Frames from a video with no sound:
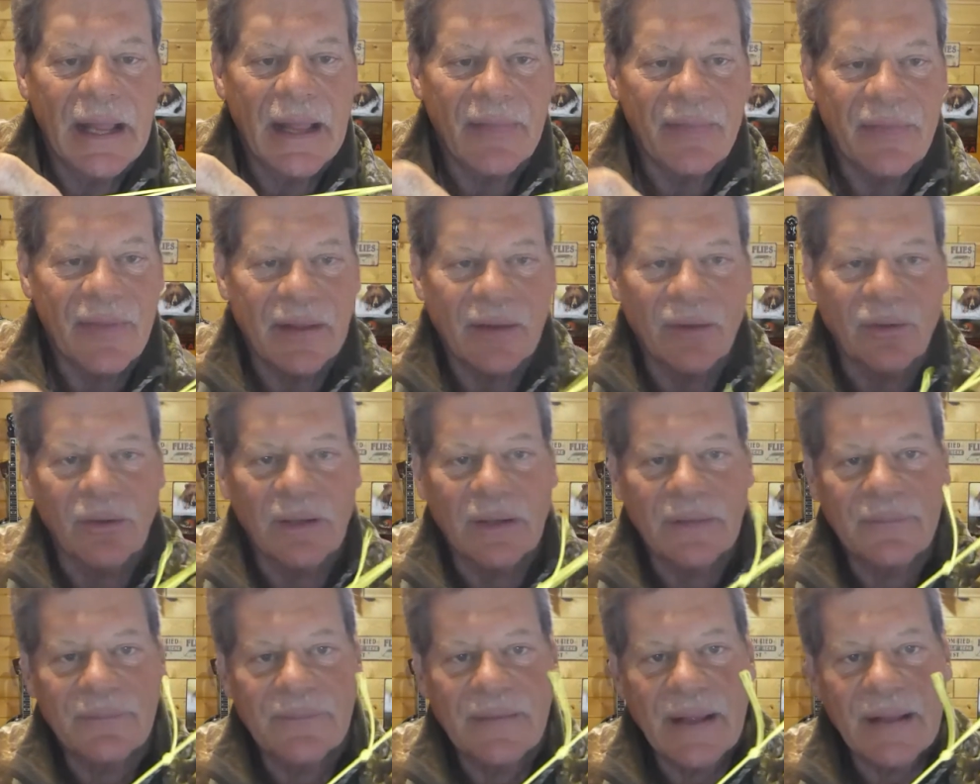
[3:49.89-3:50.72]
and then
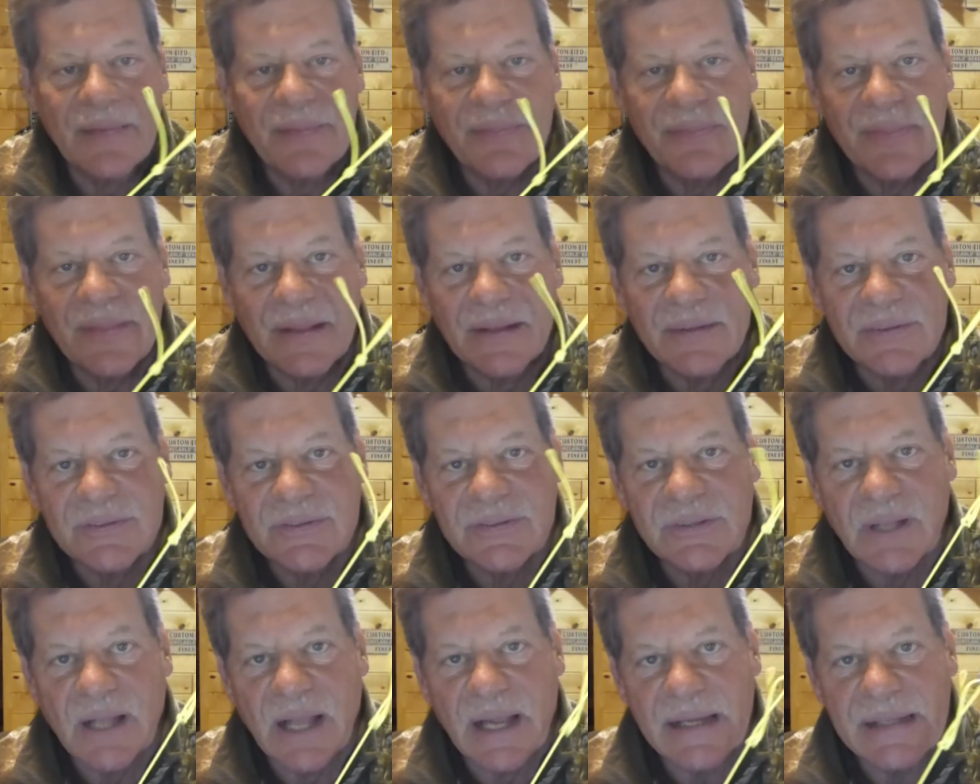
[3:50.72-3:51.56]
let that thing
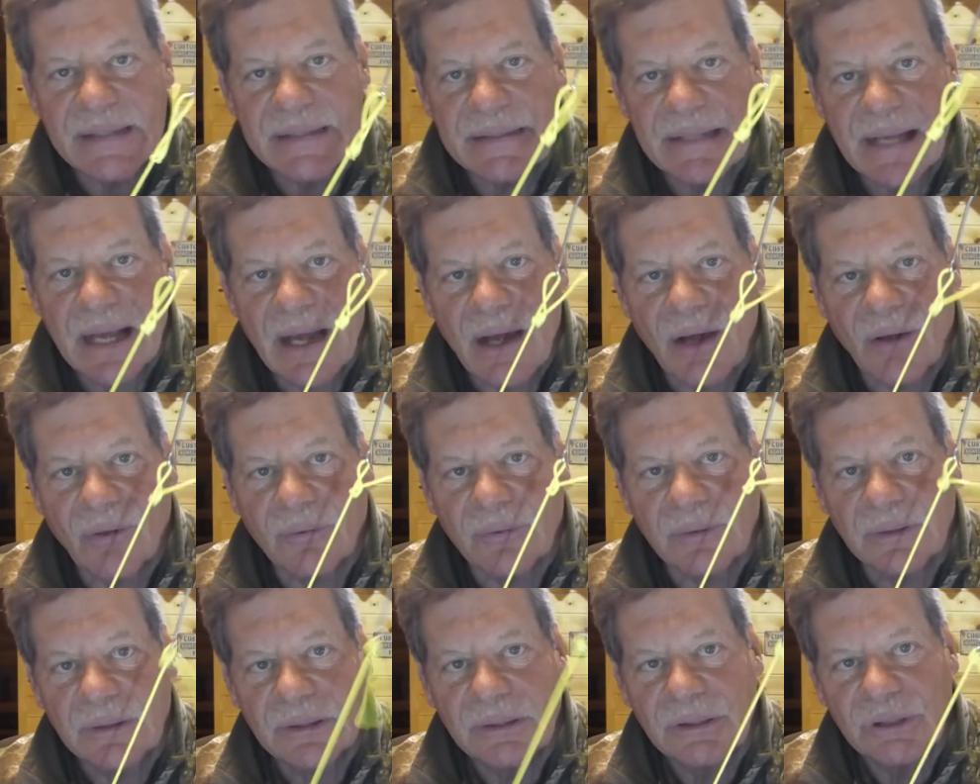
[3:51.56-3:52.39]
slide
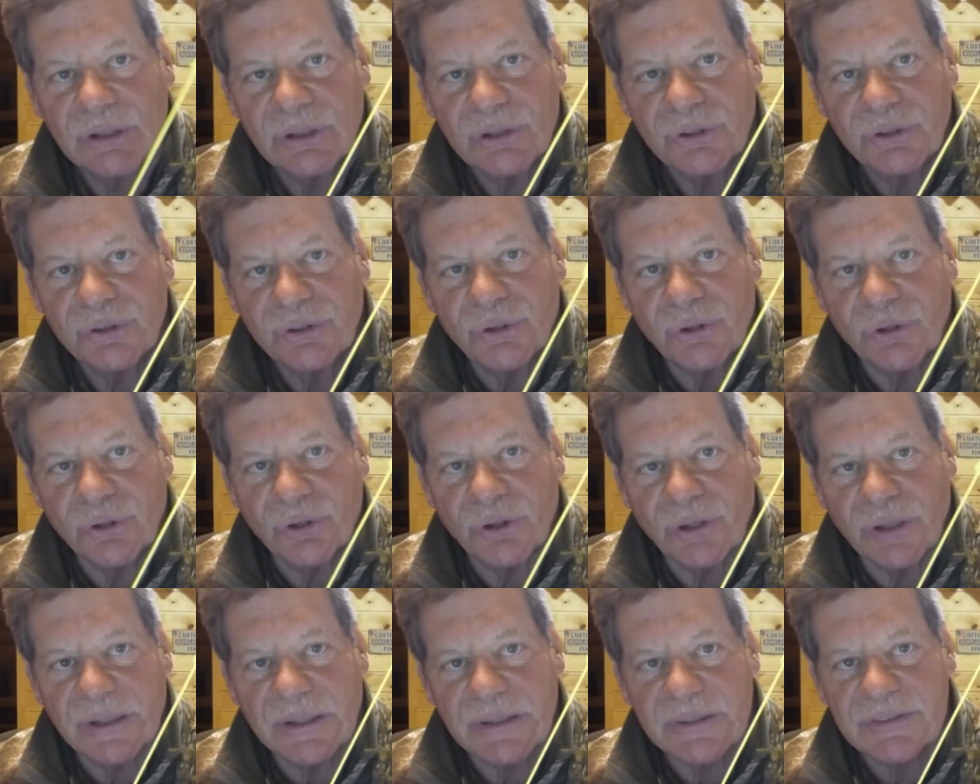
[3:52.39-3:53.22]
down to the
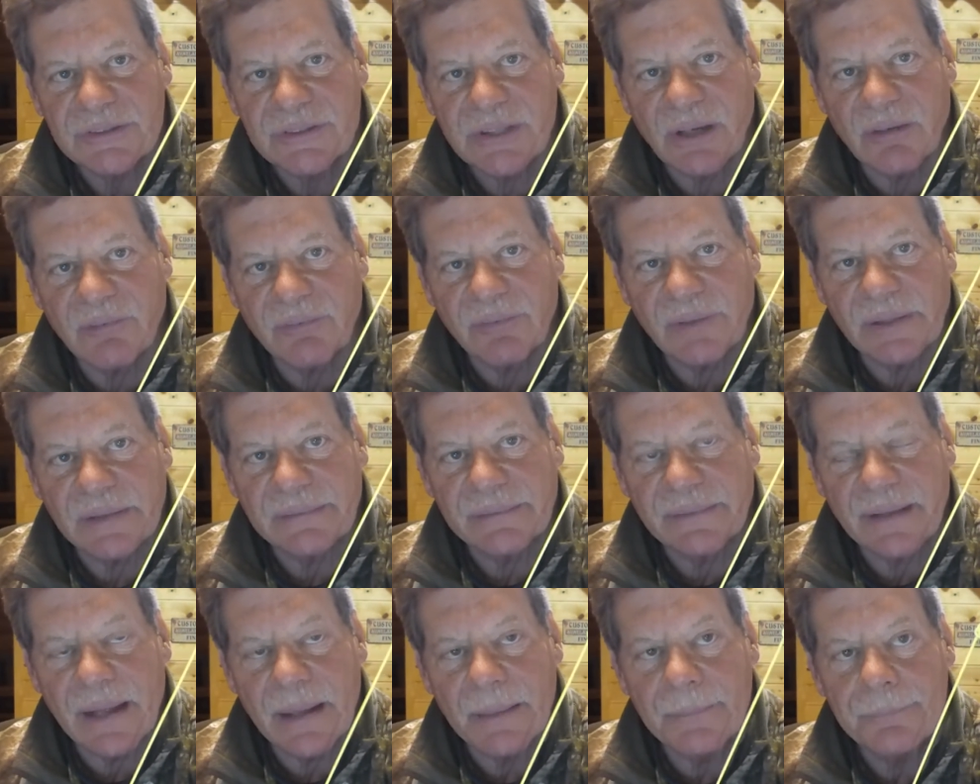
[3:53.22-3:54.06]
hook itself like
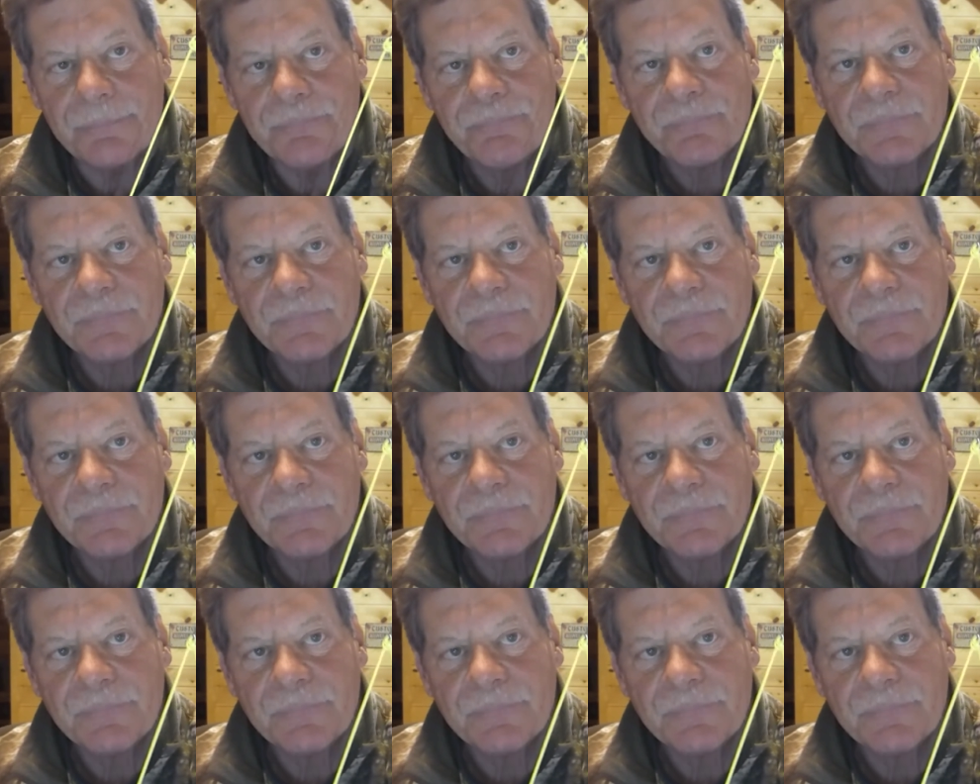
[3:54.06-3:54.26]
that,